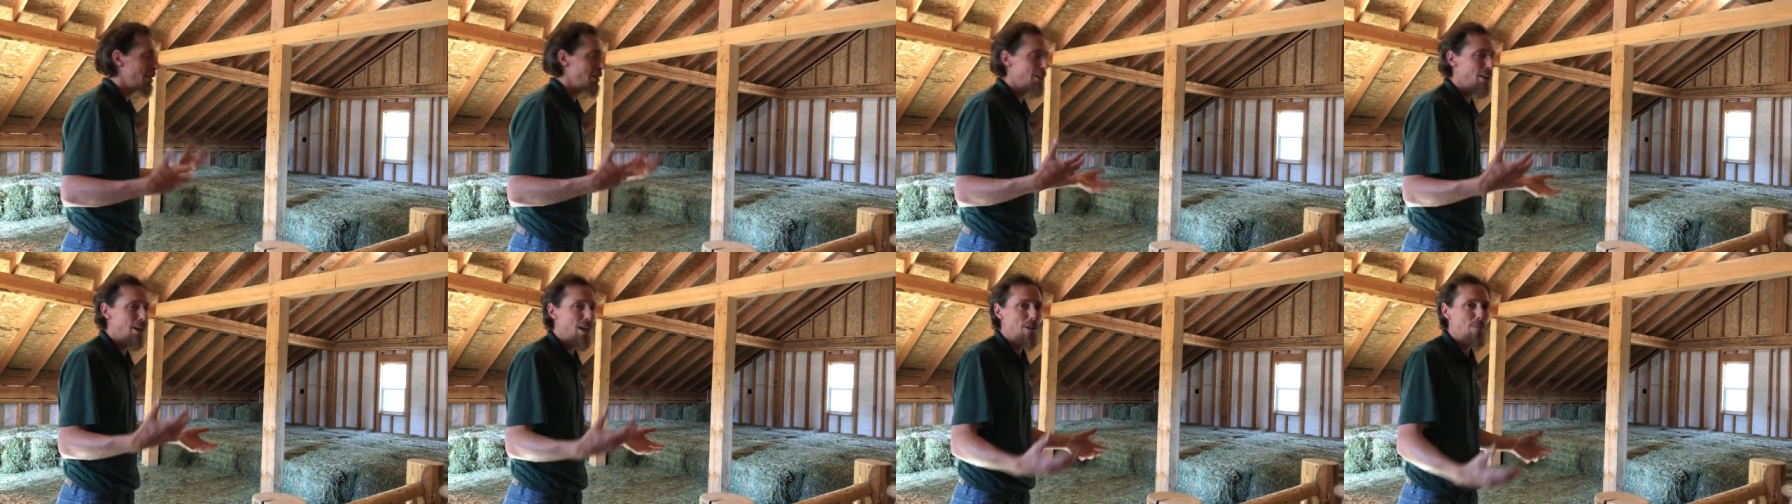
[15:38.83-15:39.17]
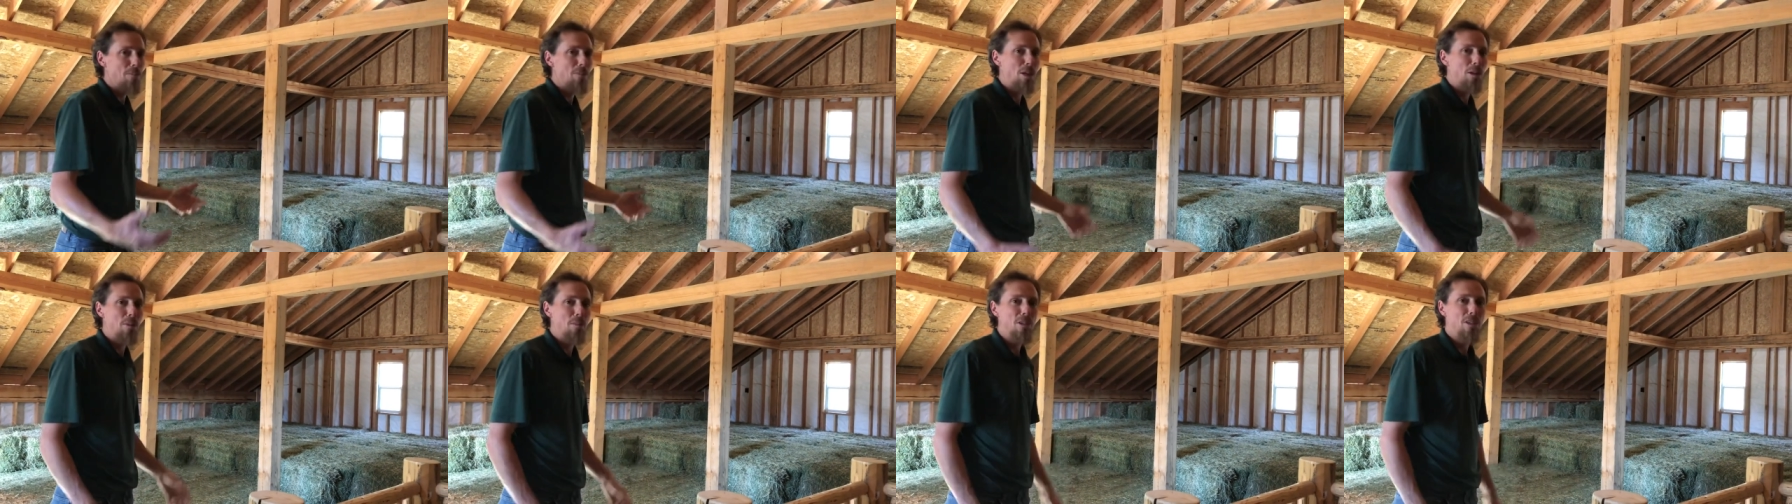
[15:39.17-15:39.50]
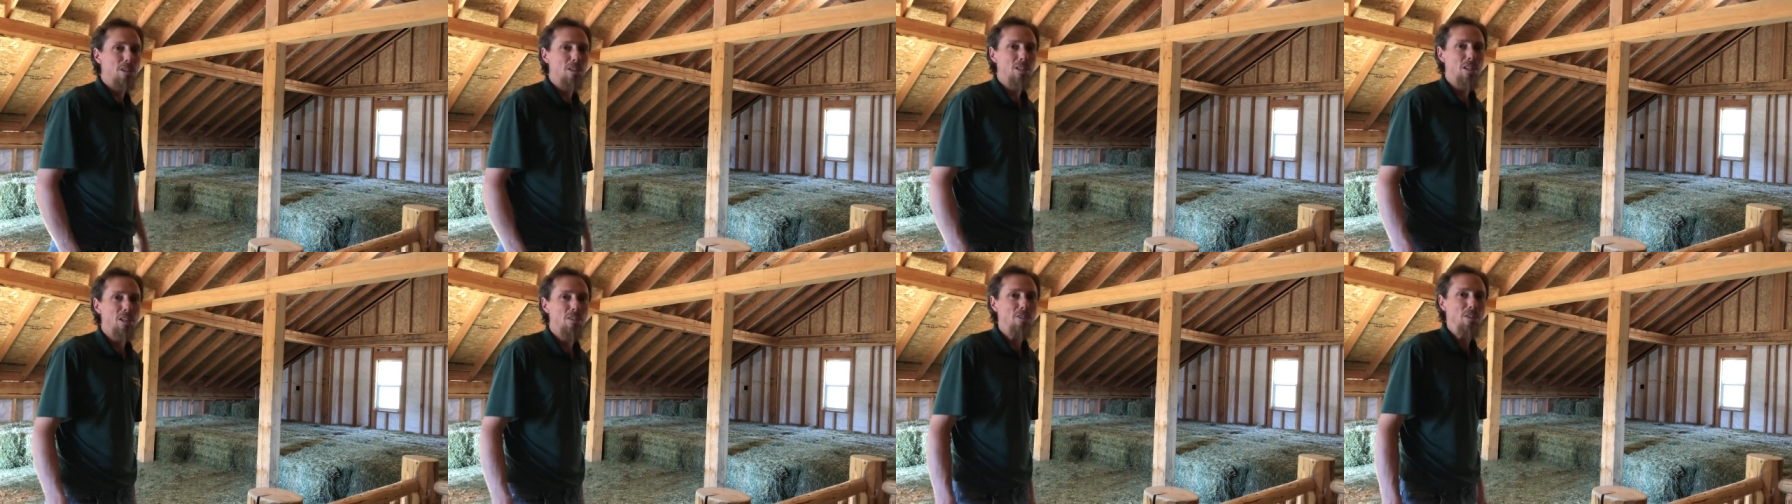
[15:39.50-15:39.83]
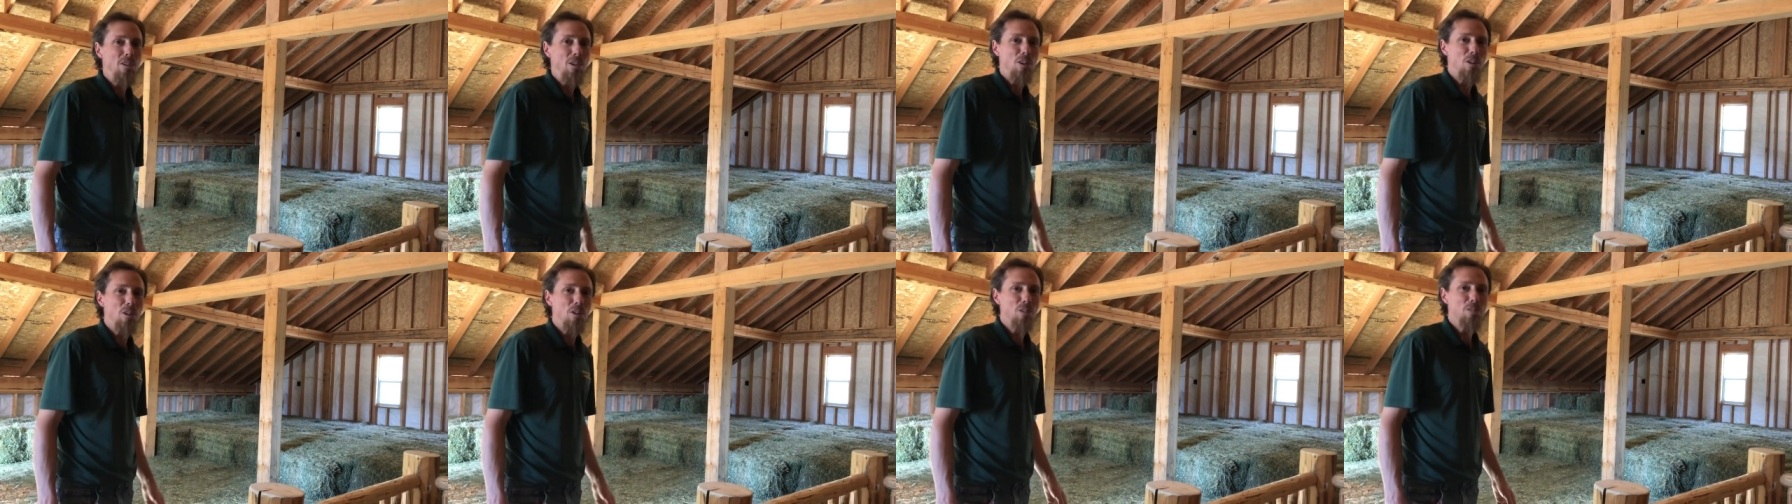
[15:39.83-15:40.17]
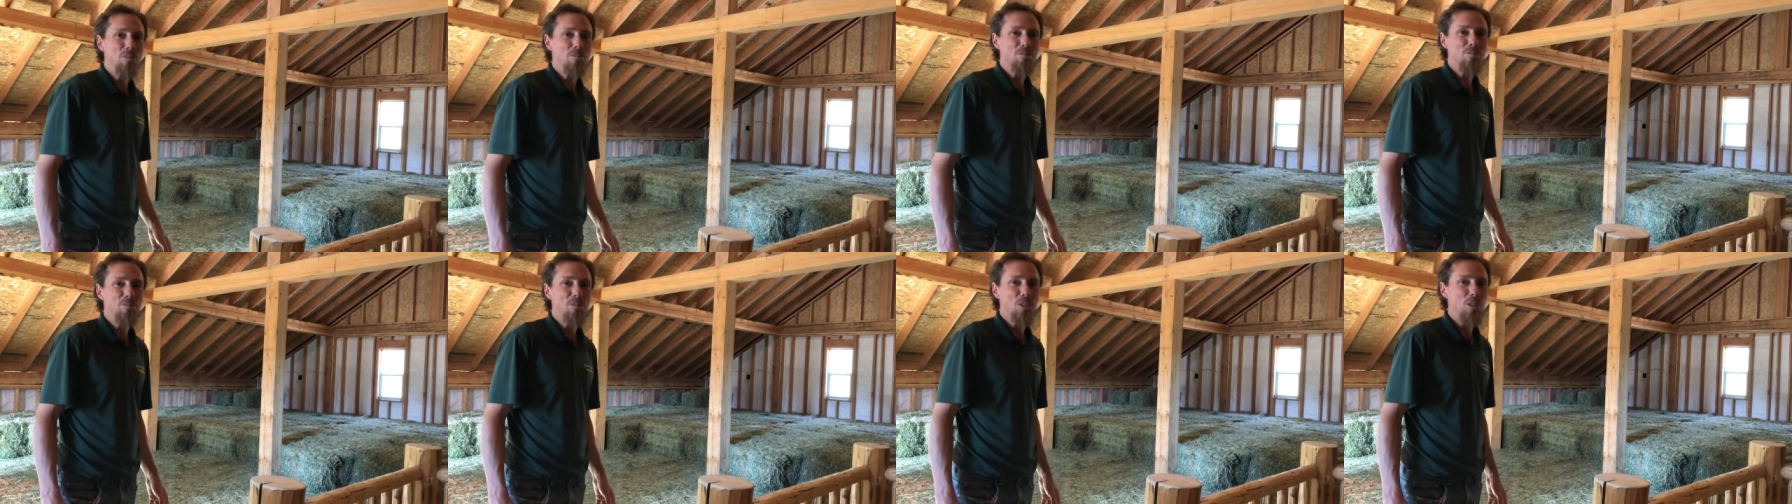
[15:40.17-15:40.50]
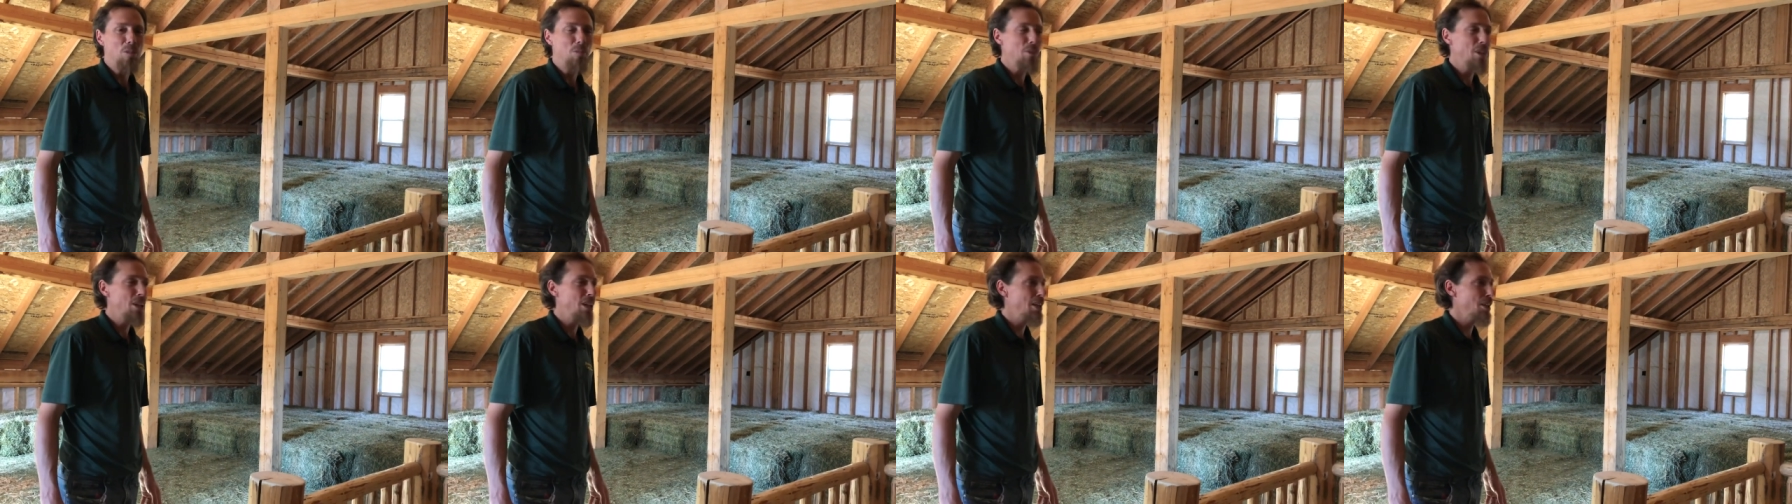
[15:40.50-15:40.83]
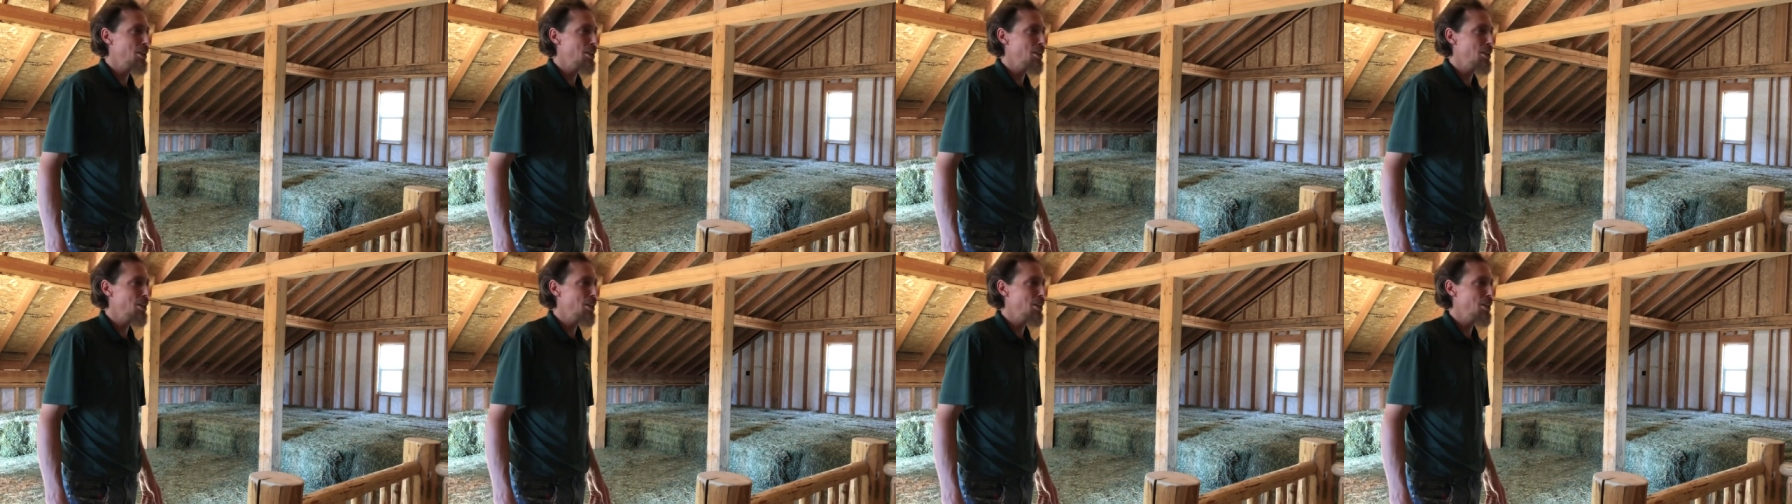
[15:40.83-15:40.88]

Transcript: that. Maybe you never know. Someday